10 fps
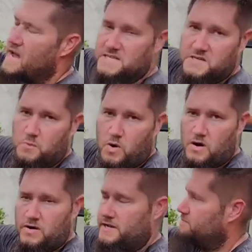As you
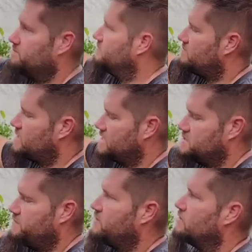water it,
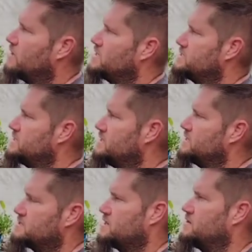as you fertilize it,
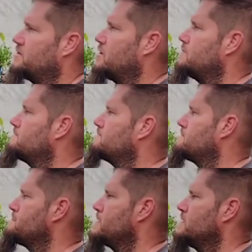it's going to grow.
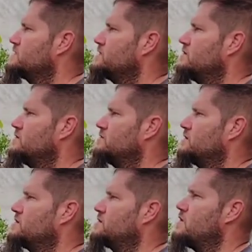So
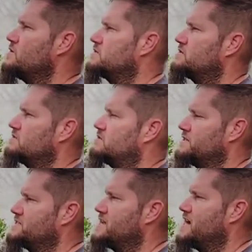it grows,
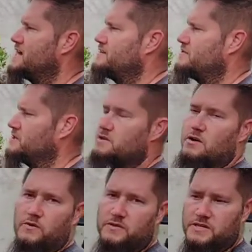things die, things
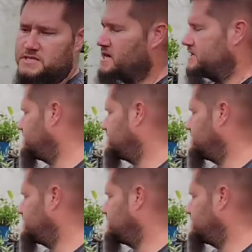grow, things die.